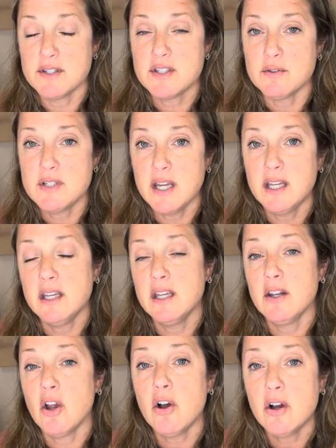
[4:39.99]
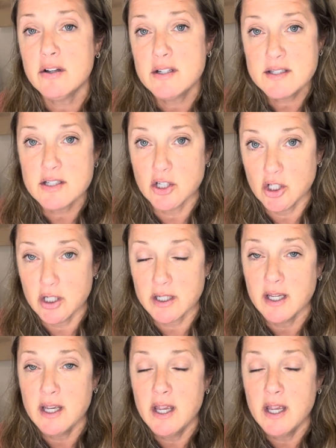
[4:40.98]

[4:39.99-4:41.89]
So taking an honest look